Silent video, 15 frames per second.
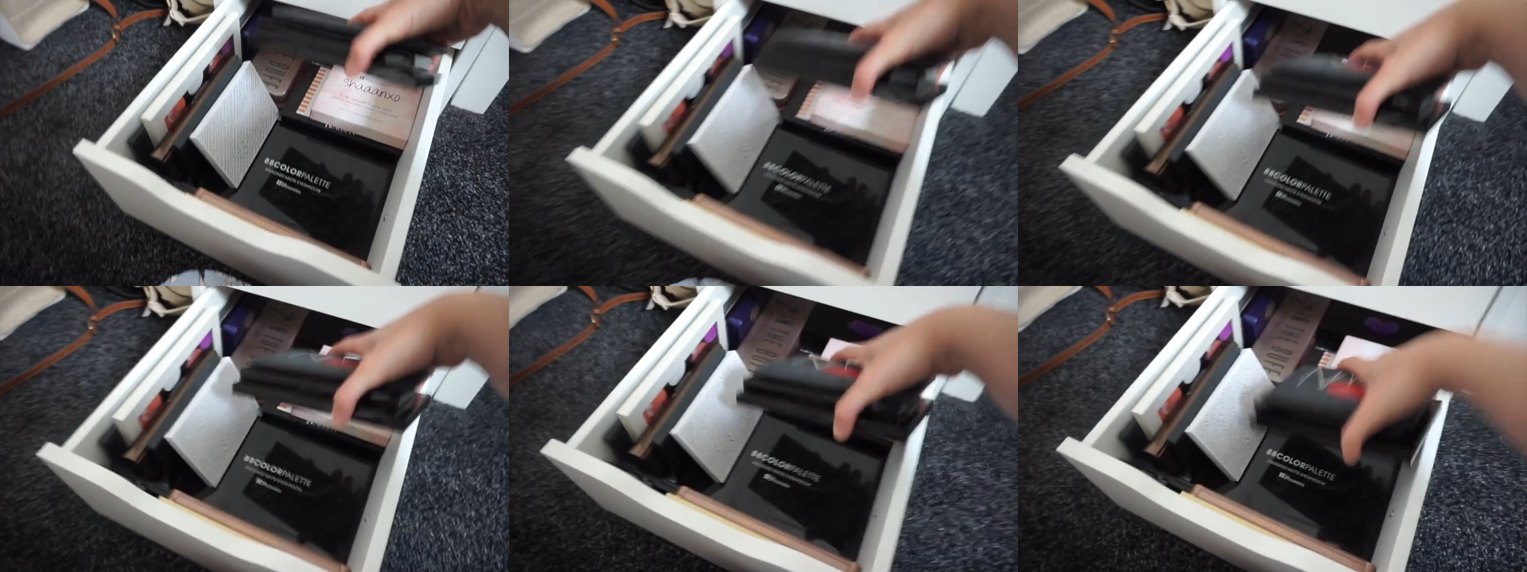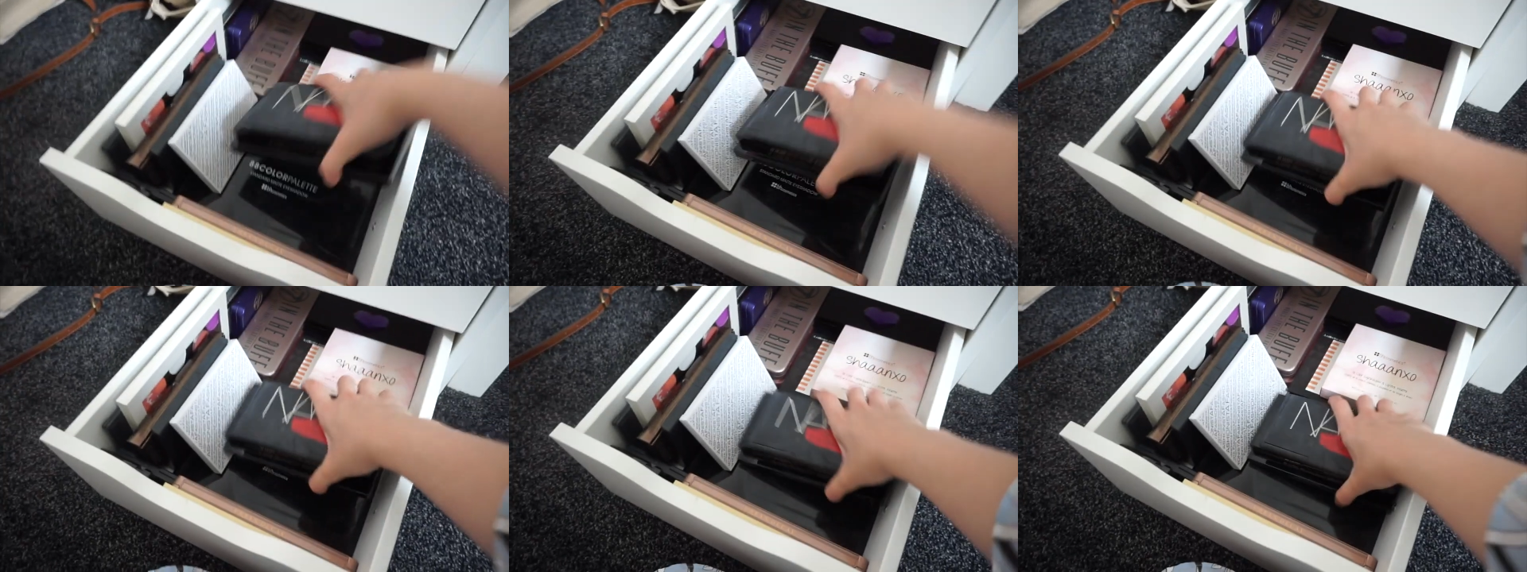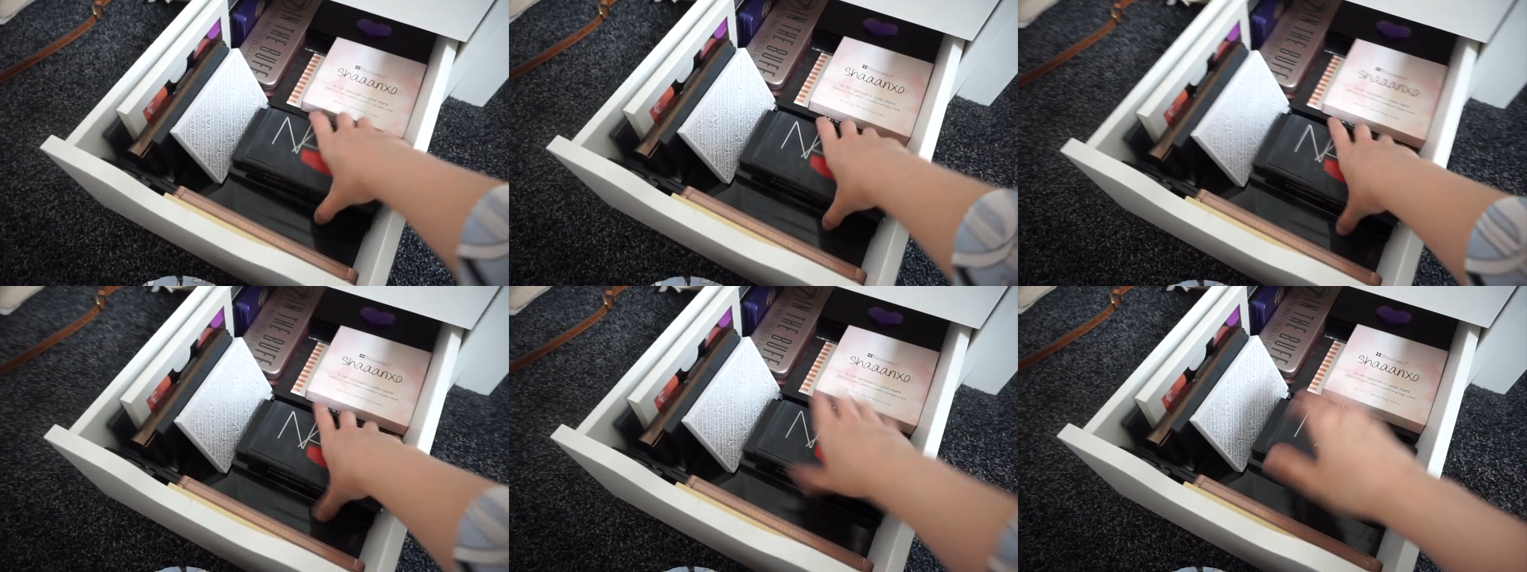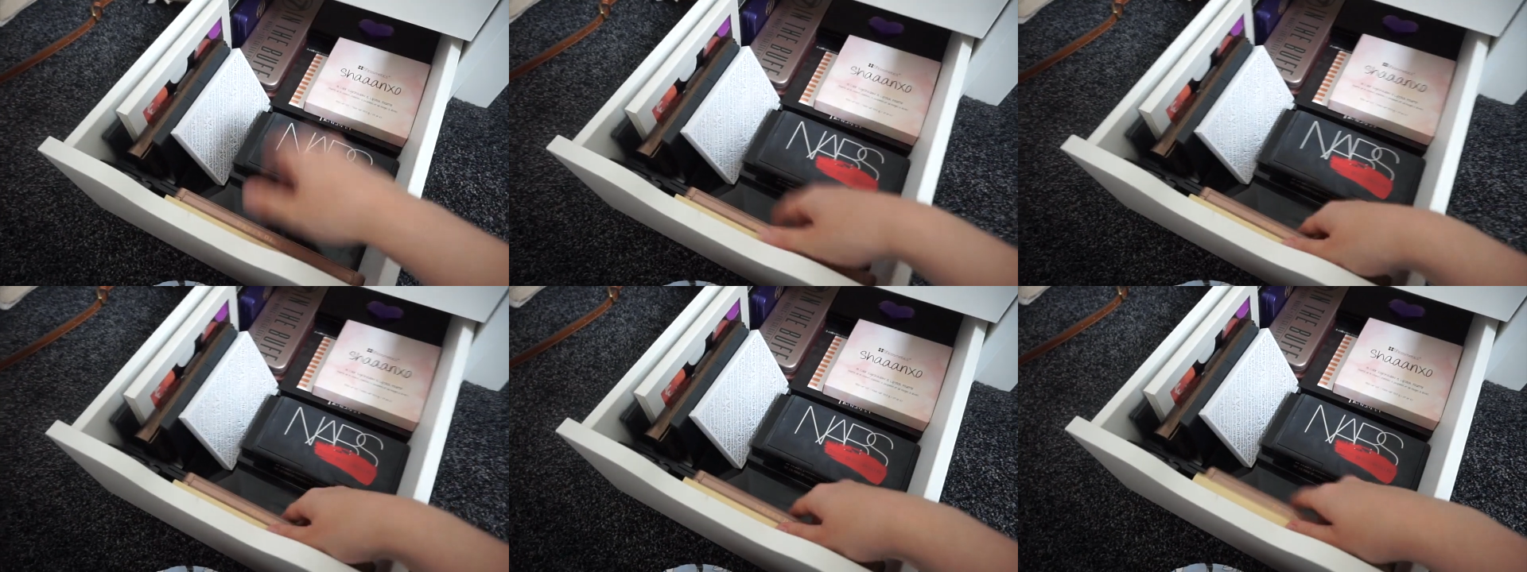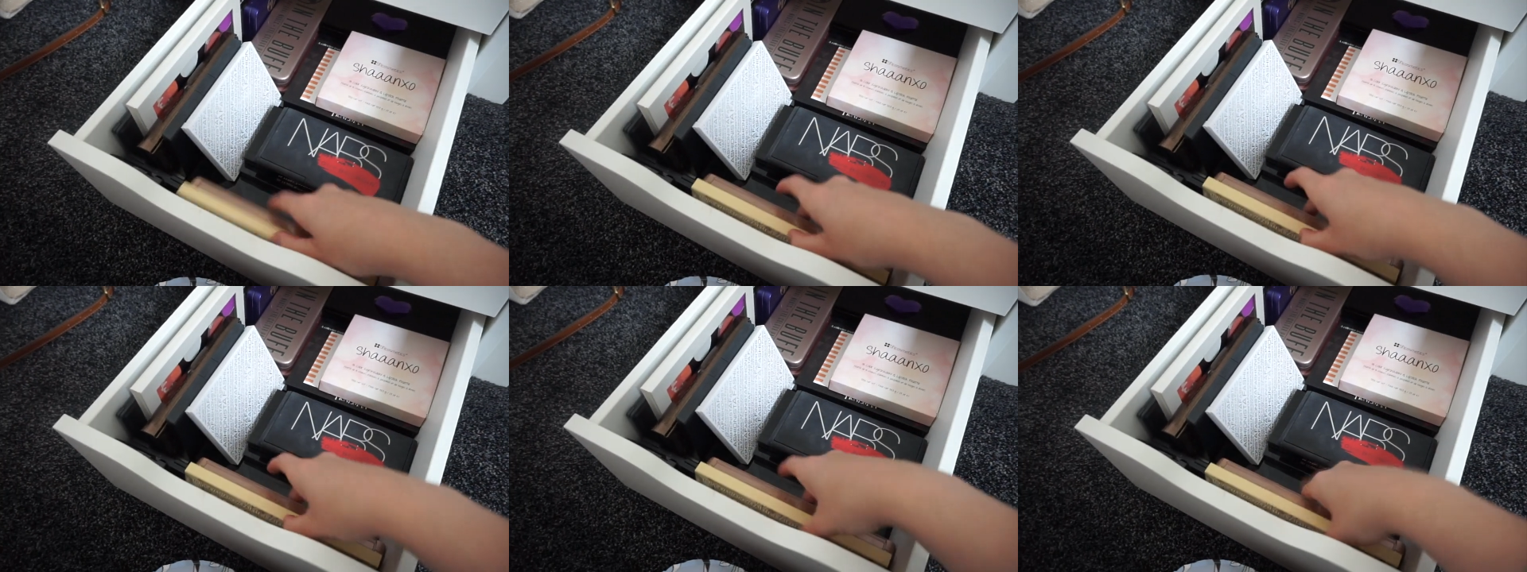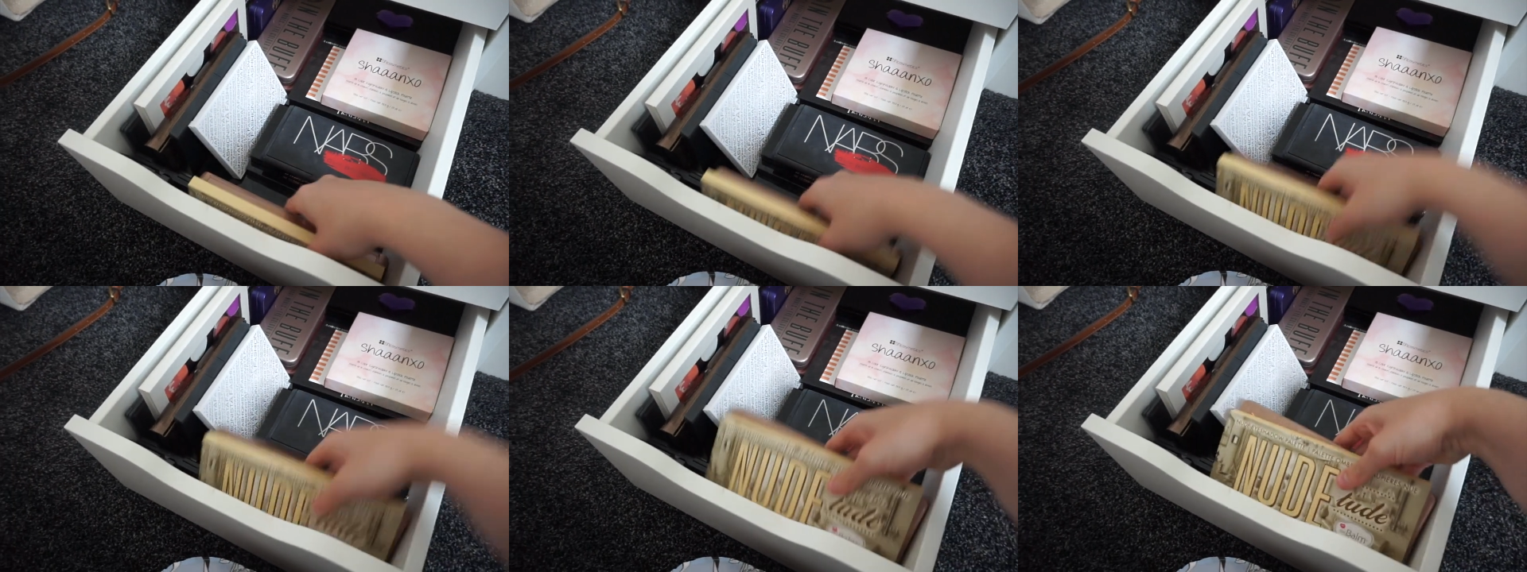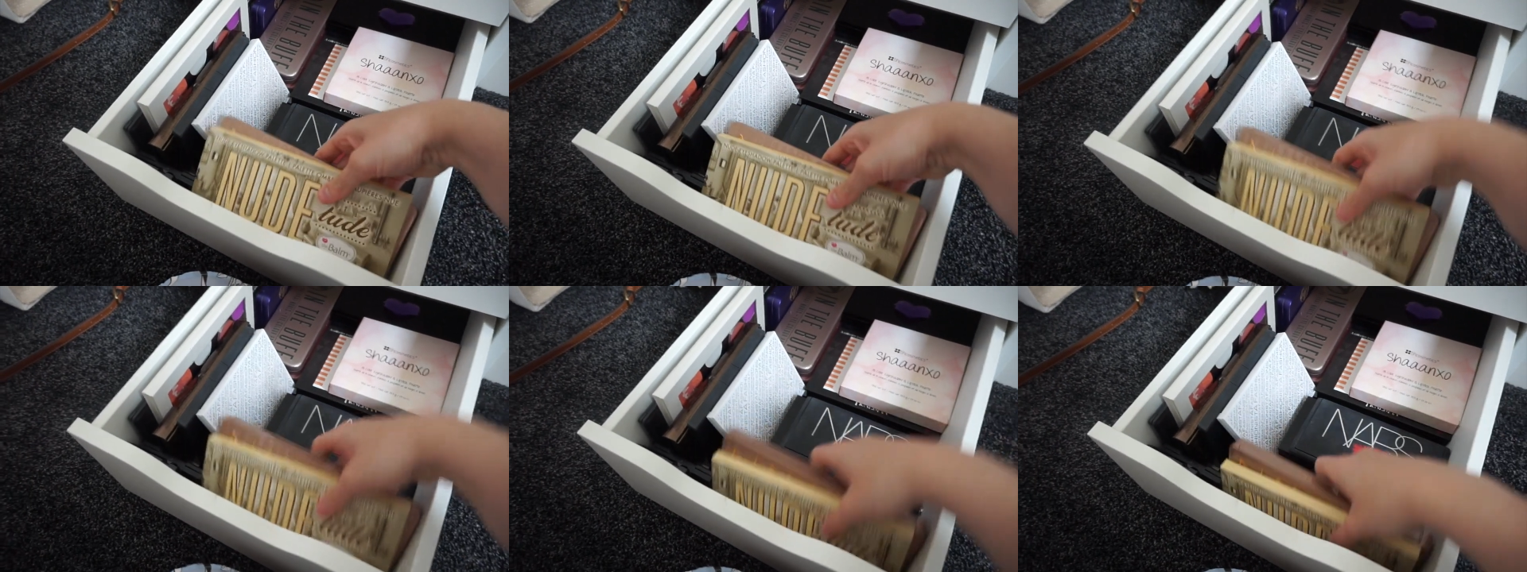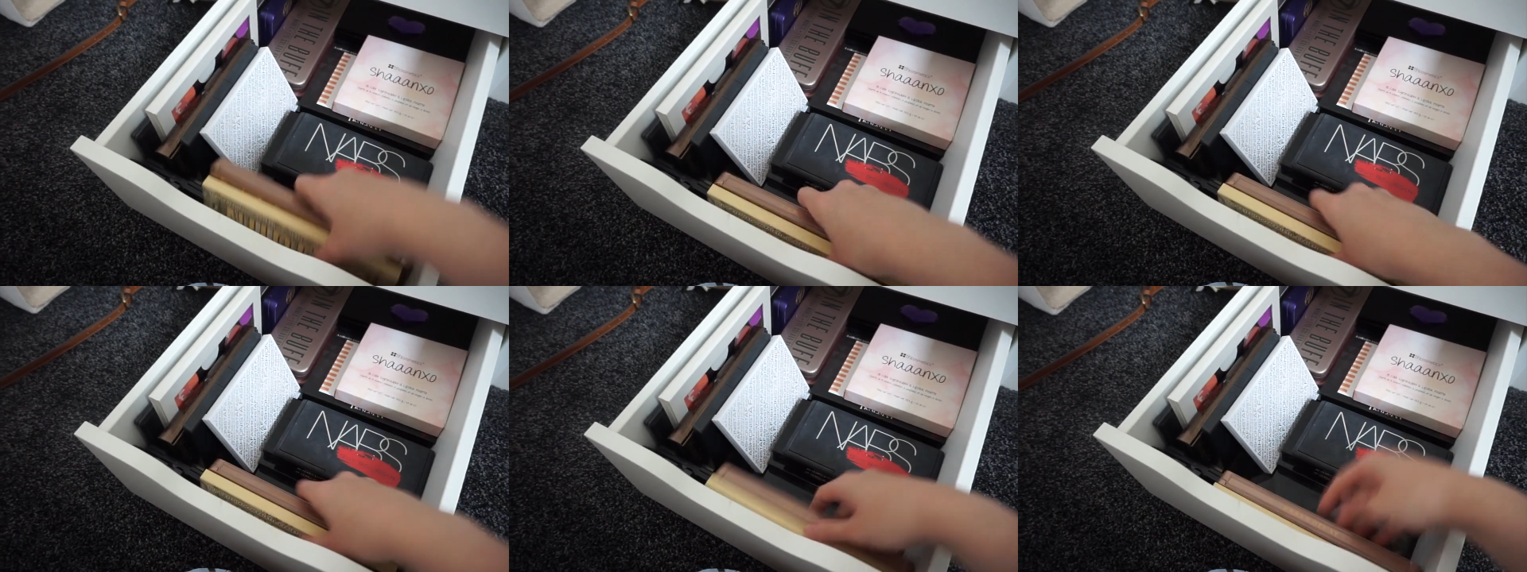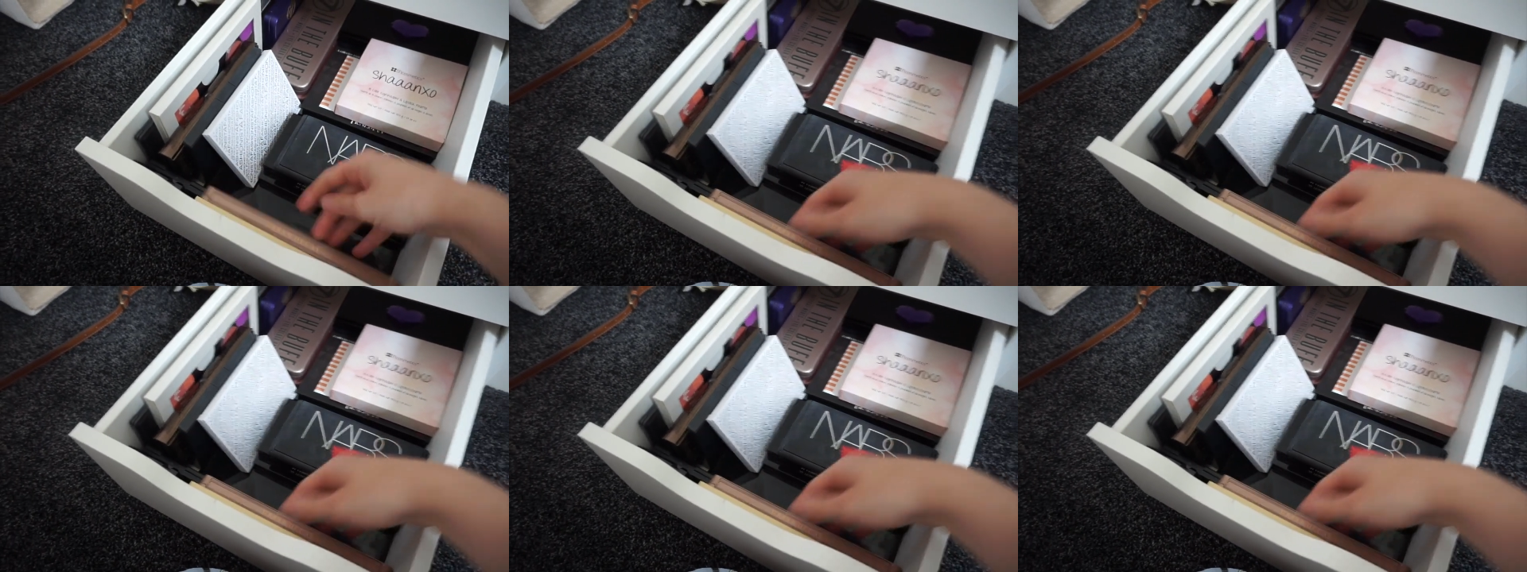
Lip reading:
Nobody's mouth can be seen.